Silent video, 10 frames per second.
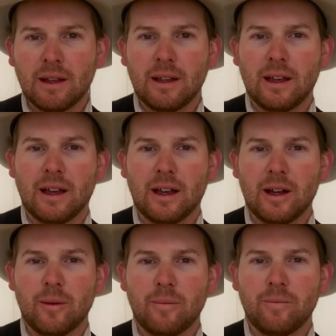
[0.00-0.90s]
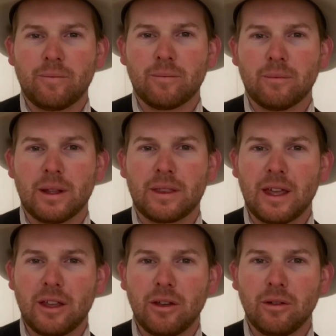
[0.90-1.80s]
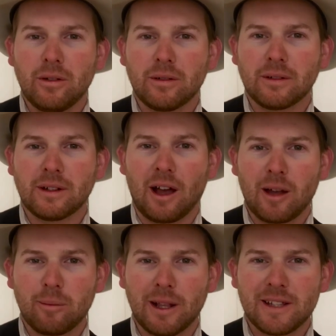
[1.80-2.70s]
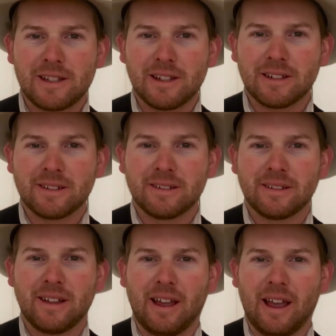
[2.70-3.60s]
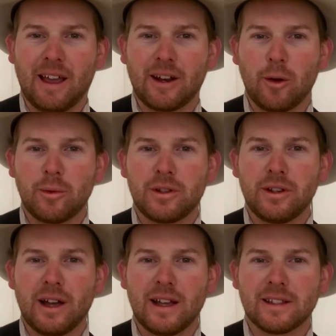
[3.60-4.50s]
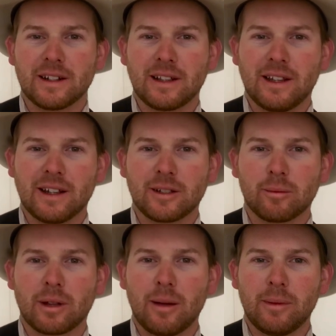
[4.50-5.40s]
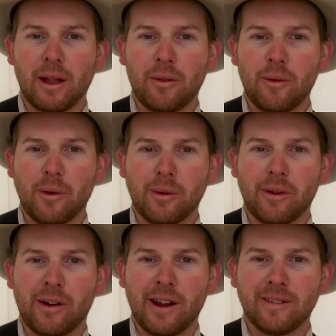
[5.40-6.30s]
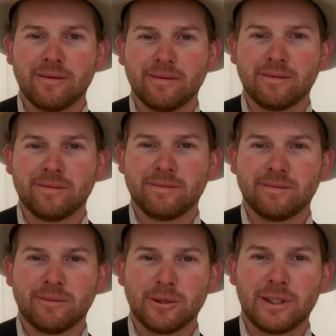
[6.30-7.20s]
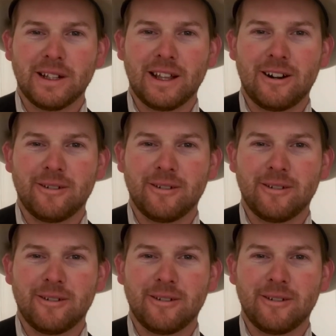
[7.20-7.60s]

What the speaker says: But thank you. God bless you. And I hope to see you guys at a clinic sometime down the road. All right? We'll see you later.